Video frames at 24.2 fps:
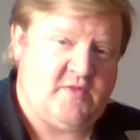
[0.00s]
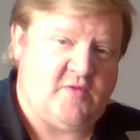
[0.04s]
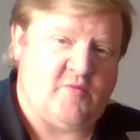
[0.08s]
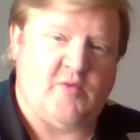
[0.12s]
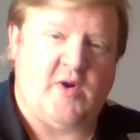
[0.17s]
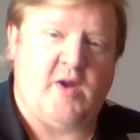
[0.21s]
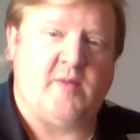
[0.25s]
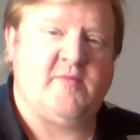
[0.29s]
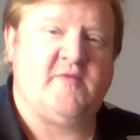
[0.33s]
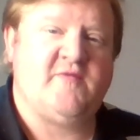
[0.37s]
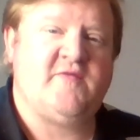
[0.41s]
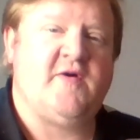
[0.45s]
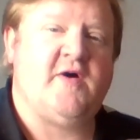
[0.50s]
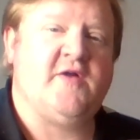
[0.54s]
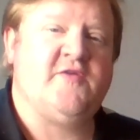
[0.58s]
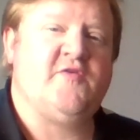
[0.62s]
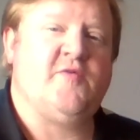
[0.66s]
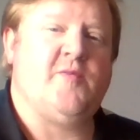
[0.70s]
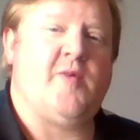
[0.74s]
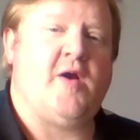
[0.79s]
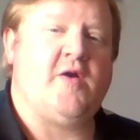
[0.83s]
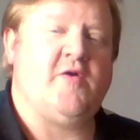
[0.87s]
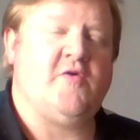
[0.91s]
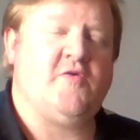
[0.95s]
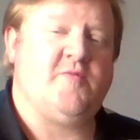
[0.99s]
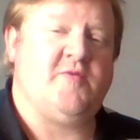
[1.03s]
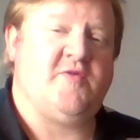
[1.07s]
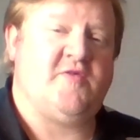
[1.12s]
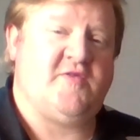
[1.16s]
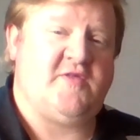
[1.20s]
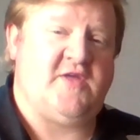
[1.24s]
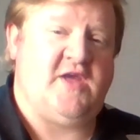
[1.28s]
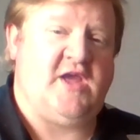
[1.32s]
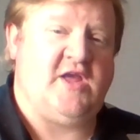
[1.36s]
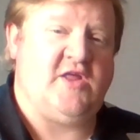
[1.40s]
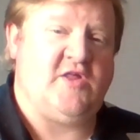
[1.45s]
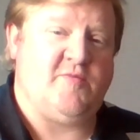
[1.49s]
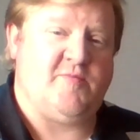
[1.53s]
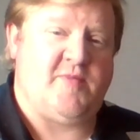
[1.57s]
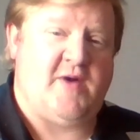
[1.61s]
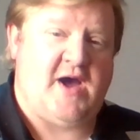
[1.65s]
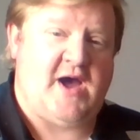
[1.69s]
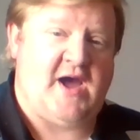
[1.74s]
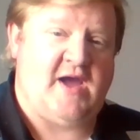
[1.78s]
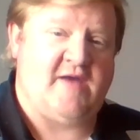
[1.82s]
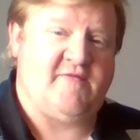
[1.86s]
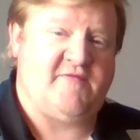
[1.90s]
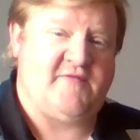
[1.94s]
the realm of Ultramar was besieged by
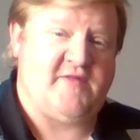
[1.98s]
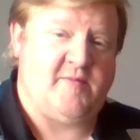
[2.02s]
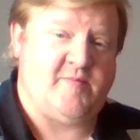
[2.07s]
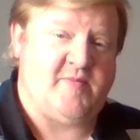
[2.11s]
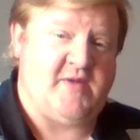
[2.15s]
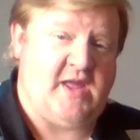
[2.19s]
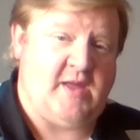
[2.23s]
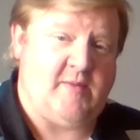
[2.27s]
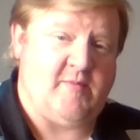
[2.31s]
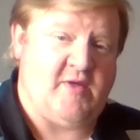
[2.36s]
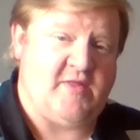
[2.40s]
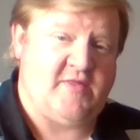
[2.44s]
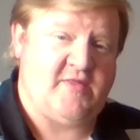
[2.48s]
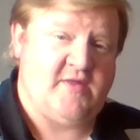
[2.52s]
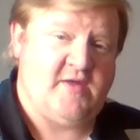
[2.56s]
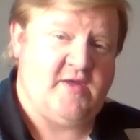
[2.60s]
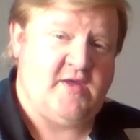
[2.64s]
High Fleet Behemoth.